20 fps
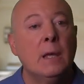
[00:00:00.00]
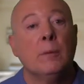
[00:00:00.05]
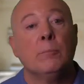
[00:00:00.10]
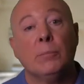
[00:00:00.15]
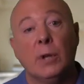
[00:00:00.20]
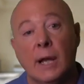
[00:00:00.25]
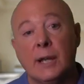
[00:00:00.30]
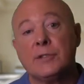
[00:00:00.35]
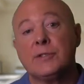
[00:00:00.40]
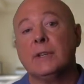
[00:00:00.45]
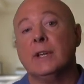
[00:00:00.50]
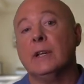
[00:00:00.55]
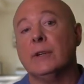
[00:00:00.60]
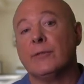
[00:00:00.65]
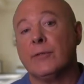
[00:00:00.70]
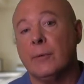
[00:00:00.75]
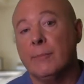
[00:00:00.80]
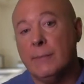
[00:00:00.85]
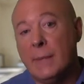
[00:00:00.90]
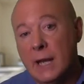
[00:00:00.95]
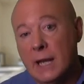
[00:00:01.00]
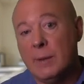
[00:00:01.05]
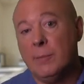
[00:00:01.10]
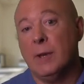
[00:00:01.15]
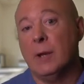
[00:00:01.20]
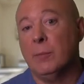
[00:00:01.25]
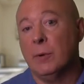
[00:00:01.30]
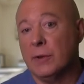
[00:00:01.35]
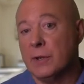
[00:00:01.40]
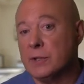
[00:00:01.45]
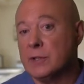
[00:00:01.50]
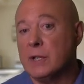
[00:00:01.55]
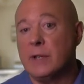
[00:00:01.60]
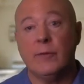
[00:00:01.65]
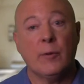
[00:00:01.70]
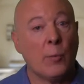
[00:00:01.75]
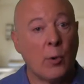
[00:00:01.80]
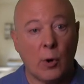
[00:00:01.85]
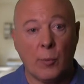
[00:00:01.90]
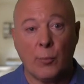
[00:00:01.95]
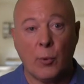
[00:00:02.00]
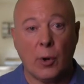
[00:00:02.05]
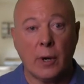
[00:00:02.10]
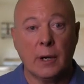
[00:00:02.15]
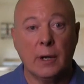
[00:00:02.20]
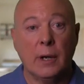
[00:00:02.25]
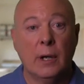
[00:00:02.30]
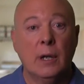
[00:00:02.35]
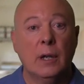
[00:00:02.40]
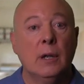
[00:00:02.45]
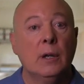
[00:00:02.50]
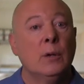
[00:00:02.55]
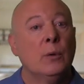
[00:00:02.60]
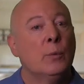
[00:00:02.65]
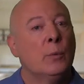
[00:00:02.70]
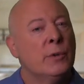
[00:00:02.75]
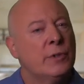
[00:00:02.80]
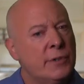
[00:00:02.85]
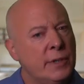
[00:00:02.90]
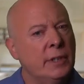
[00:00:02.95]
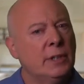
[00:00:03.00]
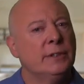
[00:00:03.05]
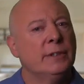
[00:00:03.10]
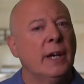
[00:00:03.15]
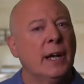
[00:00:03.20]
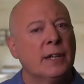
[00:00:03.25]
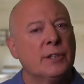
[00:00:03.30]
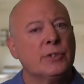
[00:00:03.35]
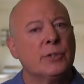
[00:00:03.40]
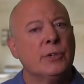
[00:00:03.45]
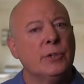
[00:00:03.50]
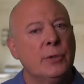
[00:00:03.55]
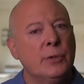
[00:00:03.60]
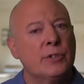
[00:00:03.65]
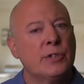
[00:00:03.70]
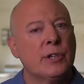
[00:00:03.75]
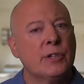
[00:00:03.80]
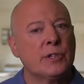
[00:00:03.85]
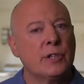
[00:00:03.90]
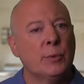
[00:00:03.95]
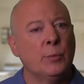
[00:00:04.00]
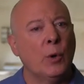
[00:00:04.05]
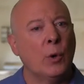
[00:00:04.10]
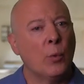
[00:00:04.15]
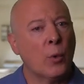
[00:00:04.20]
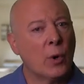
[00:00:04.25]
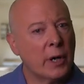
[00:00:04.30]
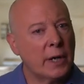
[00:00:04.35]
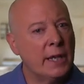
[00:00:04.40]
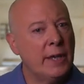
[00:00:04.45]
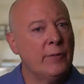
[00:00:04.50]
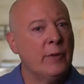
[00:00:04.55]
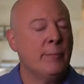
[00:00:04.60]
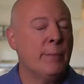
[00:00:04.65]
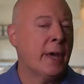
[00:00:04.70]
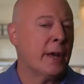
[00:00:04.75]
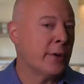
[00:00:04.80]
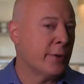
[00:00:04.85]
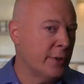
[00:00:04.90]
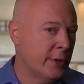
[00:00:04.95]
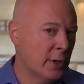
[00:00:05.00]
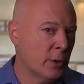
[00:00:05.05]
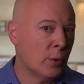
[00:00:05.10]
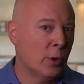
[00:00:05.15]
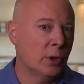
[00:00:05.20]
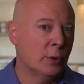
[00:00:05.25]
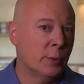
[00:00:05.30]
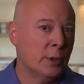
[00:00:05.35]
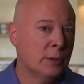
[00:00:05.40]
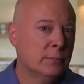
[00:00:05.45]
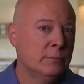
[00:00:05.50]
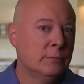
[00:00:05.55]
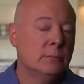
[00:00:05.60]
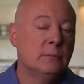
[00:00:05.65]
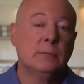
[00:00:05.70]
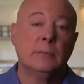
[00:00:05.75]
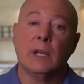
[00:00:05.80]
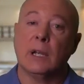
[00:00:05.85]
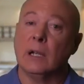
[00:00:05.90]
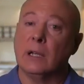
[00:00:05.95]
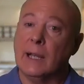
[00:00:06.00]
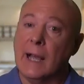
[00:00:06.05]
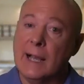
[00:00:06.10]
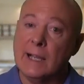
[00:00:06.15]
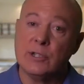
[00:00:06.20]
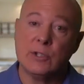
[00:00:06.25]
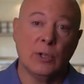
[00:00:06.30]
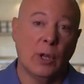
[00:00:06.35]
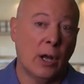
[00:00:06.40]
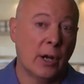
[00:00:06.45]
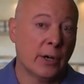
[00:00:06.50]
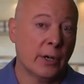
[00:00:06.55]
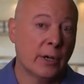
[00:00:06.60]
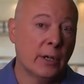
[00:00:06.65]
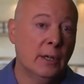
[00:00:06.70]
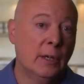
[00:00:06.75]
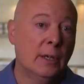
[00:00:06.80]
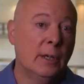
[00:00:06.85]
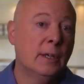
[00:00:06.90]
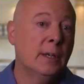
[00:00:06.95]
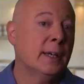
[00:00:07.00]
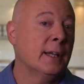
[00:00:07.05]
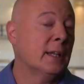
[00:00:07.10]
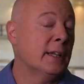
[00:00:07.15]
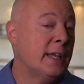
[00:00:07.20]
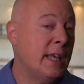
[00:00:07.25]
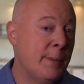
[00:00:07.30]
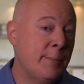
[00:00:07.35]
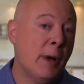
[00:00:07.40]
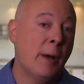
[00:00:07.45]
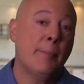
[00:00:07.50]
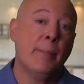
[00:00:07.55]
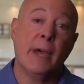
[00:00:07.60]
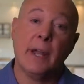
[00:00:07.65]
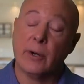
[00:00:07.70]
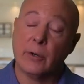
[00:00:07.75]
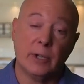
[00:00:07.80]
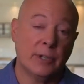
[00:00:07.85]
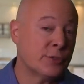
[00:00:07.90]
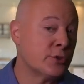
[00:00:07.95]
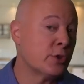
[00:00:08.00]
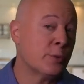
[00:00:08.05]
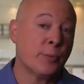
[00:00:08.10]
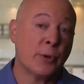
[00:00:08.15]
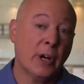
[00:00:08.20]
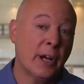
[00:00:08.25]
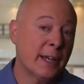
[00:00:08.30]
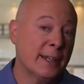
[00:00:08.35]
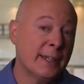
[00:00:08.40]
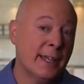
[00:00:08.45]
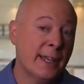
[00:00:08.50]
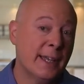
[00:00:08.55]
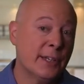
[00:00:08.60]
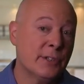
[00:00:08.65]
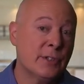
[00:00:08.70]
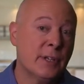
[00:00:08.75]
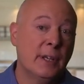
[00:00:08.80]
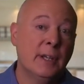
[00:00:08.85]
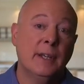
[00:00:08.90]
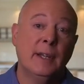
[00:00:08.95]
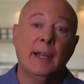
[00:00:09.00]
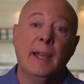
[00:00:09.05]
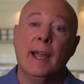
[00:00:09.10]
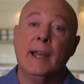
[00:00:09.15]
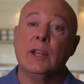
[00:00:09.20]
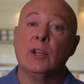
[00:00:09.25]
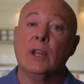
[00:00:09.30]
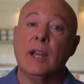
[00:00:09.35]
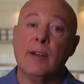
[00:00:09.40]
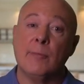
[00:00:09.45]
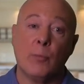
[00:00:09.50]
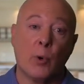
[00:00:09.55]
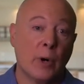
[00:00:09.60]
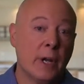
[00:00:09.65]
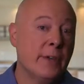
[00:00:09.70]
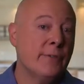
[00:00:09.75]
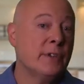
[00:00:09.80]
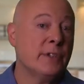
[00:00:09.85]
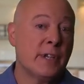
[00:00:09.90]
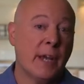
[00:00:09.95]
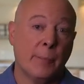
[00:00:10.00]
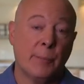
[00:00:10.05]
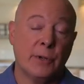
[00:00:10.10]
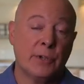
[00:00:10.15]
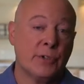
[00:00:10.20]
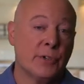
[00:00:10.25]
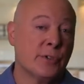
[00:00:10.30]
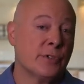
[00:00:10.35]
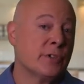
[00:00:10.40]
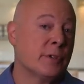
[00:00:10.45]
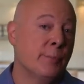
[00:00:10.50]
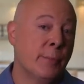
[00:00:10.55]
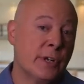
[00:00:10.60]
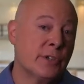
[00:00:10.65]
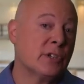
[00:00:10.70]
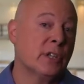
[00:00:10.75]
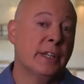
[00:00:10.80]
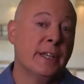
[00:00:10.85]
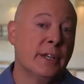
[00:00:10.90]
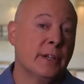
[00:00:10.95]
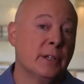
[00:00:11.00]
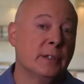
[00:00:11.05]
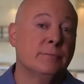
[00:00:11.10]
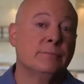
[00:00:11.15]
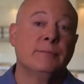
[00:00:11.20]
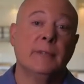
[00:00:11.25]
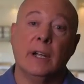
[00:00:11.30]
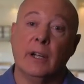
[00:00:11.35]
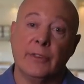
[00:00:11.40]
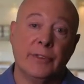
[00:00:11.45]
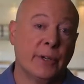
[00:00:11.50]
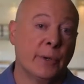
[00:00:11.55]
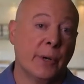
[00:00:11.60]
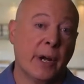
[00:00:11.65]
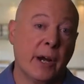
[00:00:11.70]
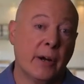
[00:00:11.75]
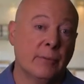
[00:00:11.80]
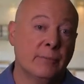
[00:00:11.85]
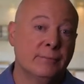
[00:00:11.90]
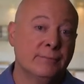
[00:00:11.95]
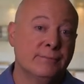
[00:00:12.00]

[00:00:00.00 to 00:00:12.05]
Plus, and for many people this is even more important, with sealed ducts your new system will work even better than your old one, it'll last longer, it'll keep up better on super hot days, and you'll have more even temperatures and much cleaner, healthier air.